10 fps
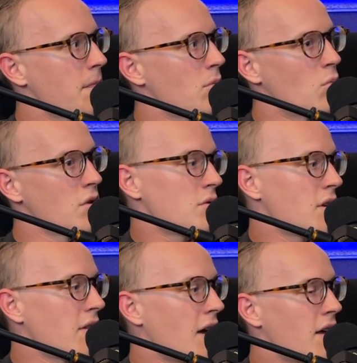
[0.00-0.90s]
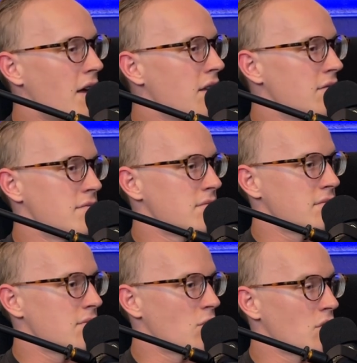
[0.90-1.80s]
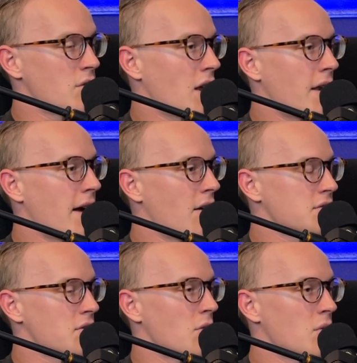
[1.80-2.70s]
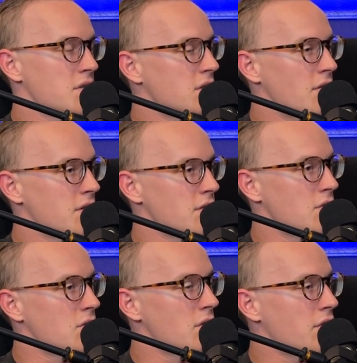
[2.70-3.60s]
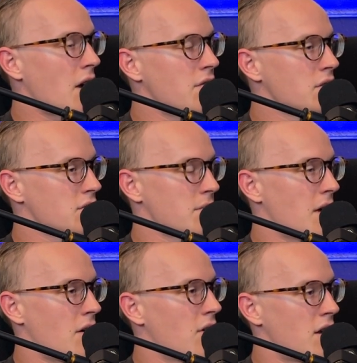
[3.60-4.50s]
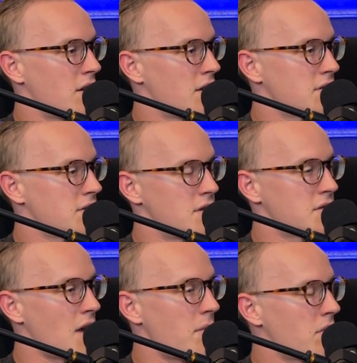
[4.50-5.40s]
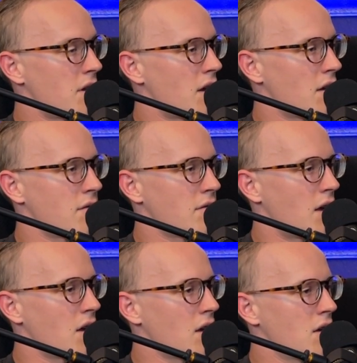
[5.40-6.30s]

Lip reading: we're doing that and we're doing it now. So what's the difference if we do it 5 years from now and it's the same thing? Like,